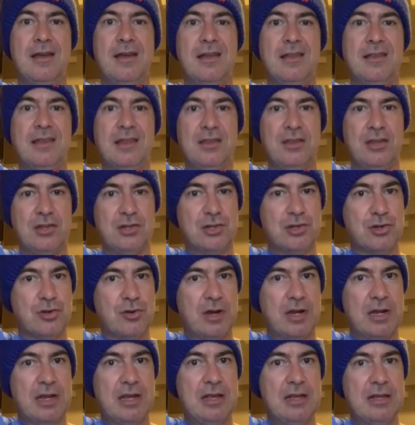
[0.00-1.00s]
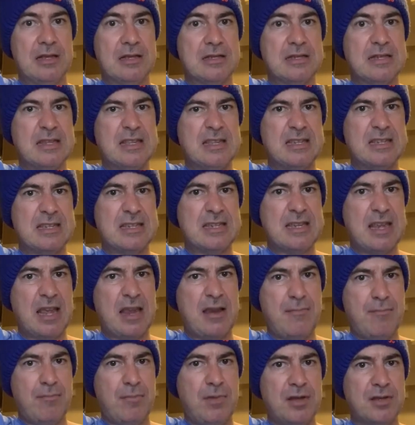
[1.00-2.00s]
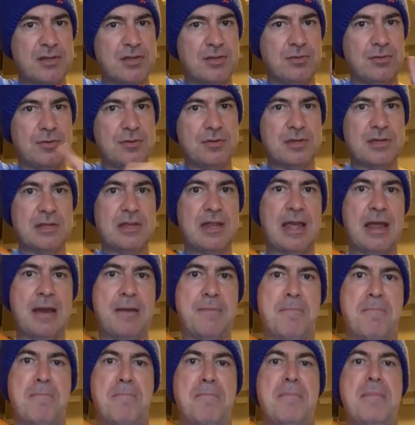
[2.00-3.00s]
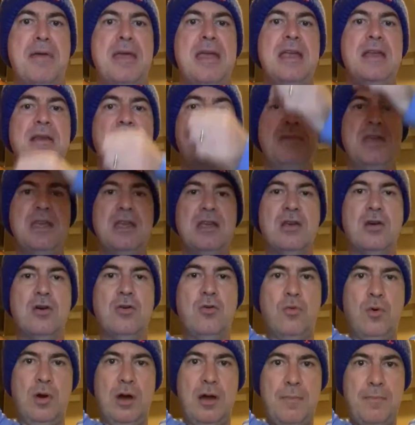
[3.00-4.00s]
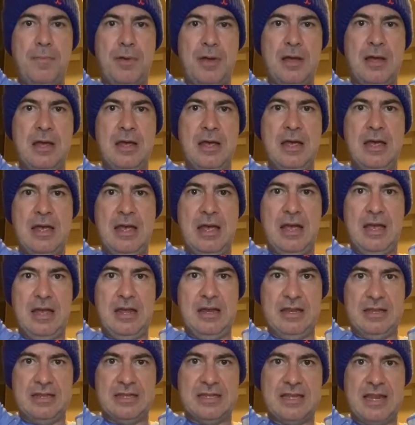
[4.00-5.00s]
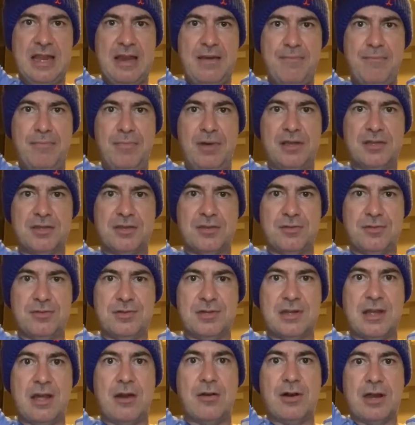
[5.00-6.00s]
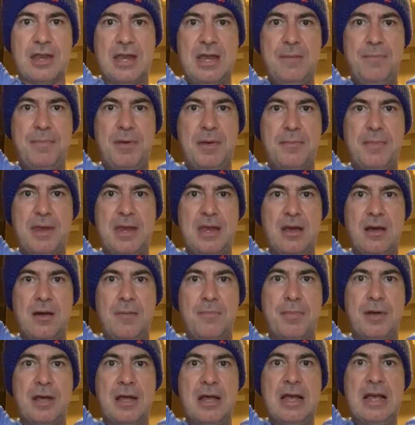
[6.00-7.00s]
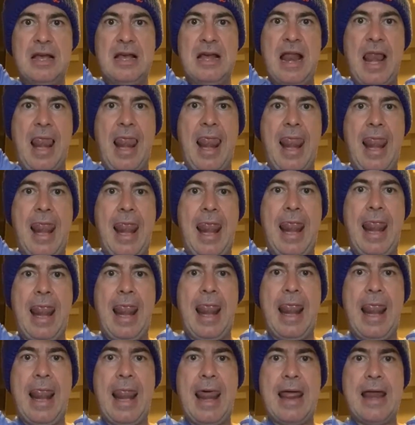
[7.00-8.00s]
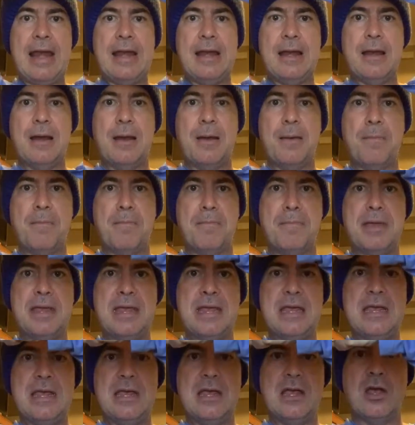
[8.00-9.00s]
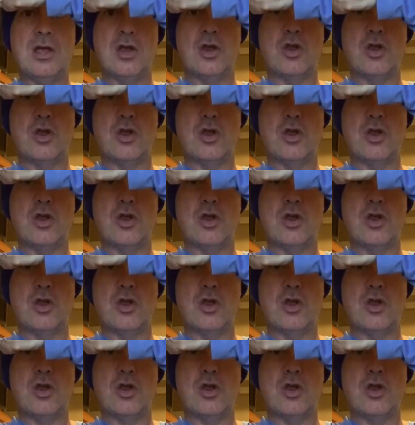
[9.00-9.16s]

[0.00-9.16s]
And then the trick is the same muscles that made me go up and the same muscles that are keeping me up, let me